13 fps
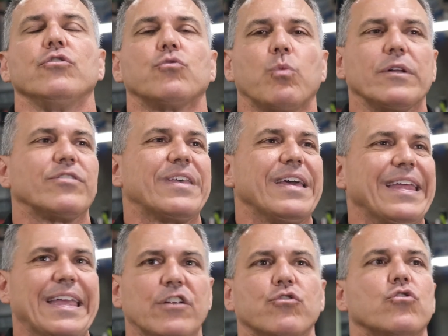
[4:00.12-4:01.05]
is what's
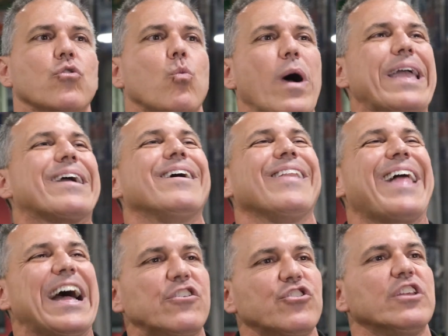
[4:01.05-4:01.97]
getting injured, the white
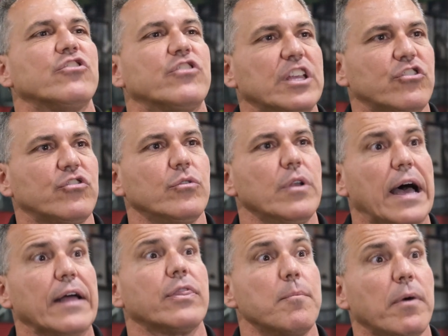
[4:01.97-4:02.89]
collagenous tissue,
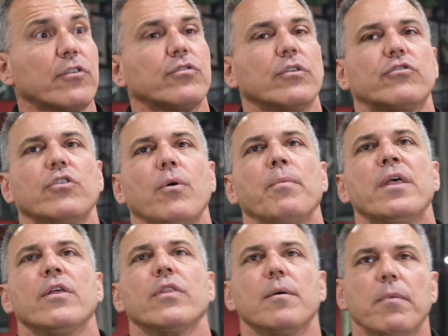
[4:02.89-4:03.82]
not the muscle. So
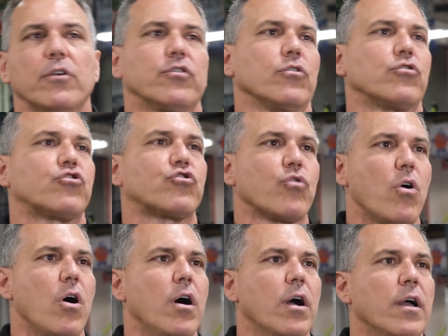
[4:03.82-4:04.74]
the muscle's
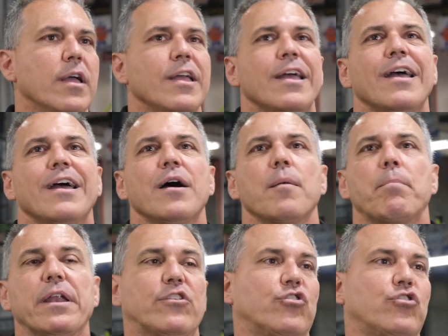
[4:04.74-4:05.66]
strong,
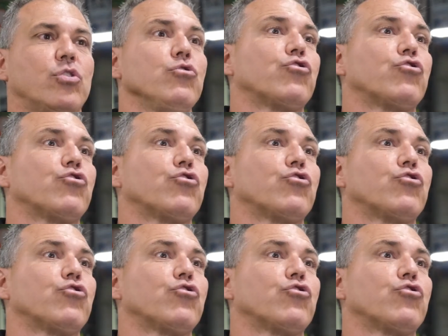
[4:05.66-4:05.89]
but it's too